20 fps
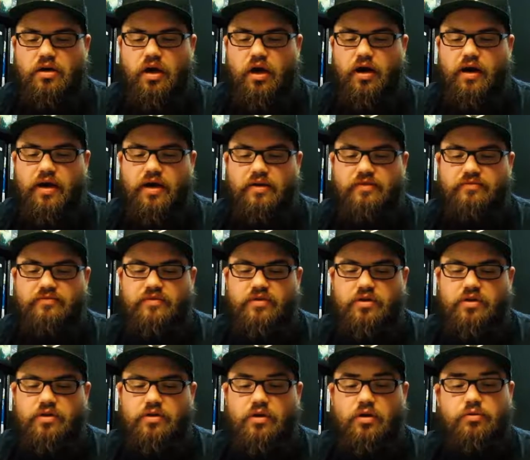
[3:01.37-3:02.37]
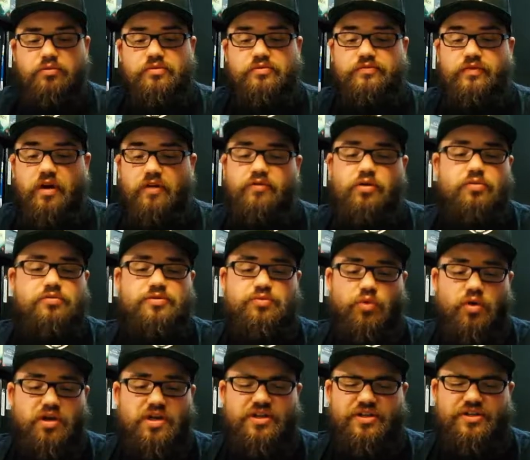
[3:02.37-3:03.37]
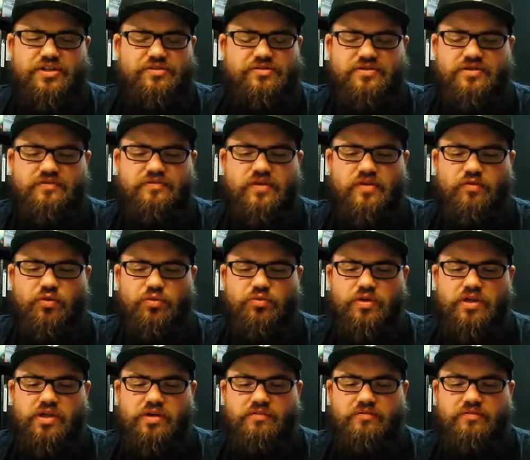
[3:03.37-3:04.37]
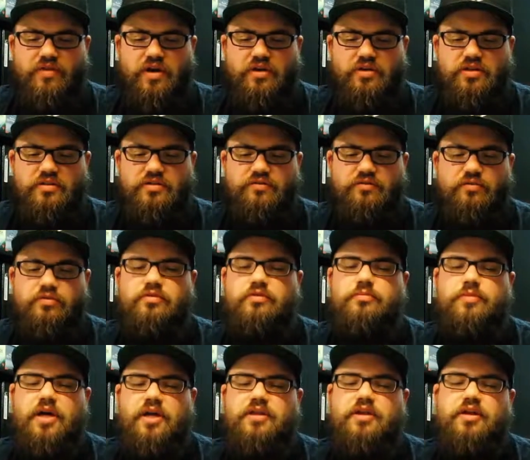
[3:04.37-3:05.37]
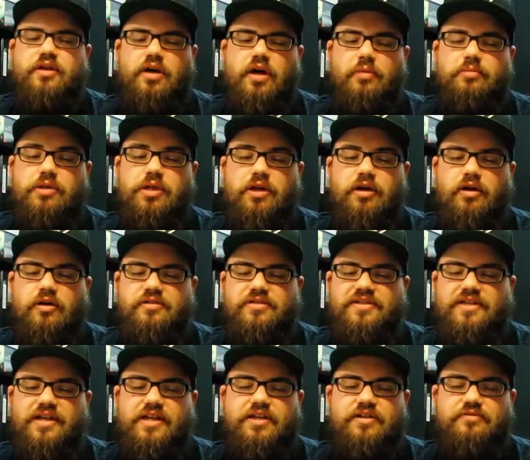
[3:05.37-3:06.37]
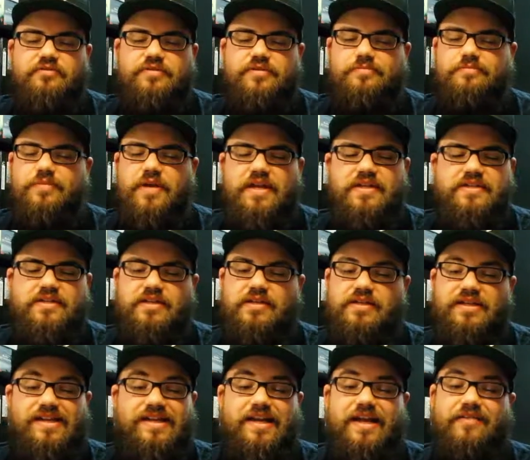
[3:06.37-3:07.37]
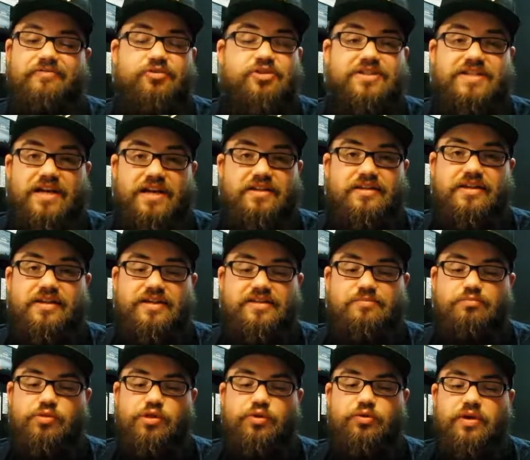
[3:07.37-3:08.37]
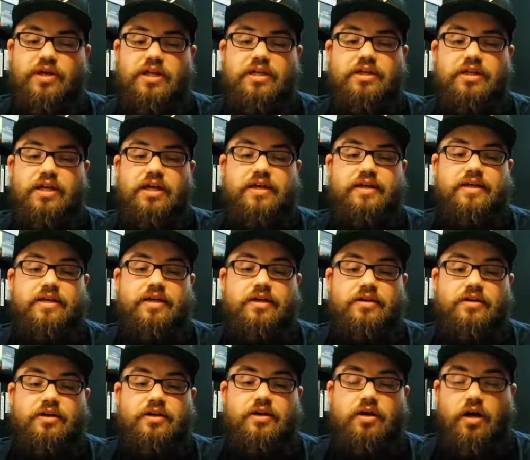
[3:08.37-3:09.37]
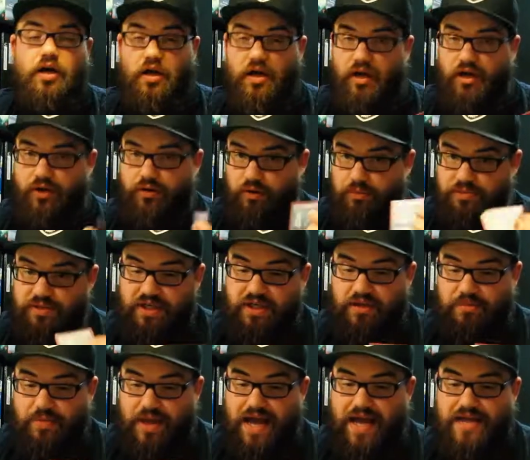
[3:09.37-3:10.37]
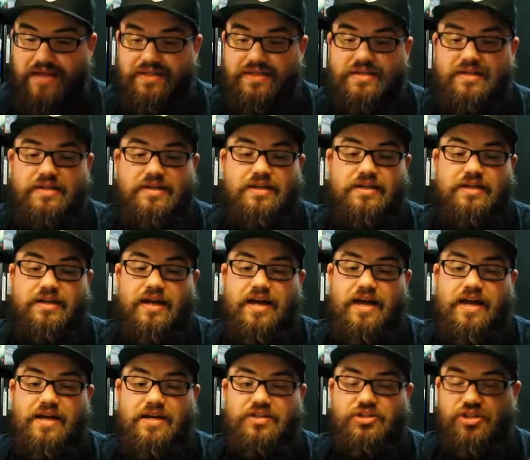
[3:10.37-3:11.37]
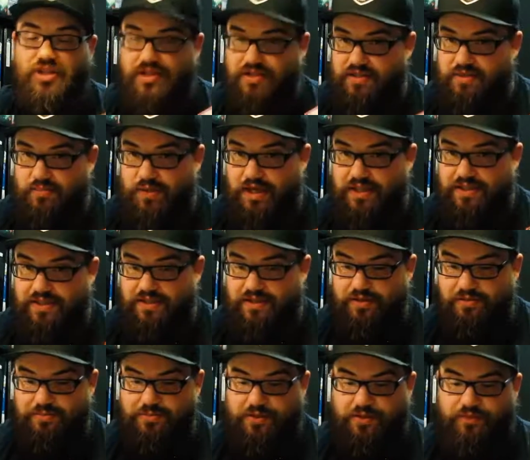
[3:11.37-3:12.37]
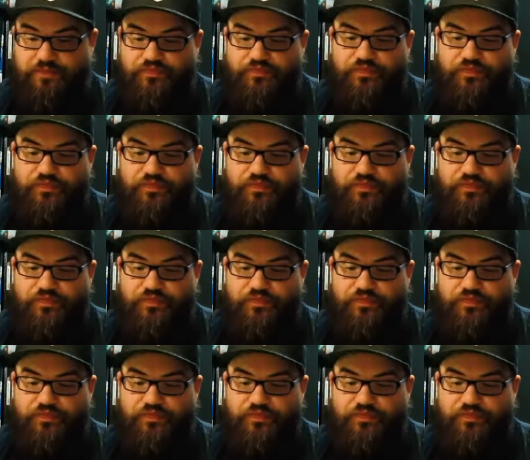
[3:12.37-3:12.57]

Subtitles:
I've always wanted to use. I've never really found a use for them, and then a couple of cards that I use basically in every deck that has blue in it, like Cryptic Command and Jace the Mind Sculptor.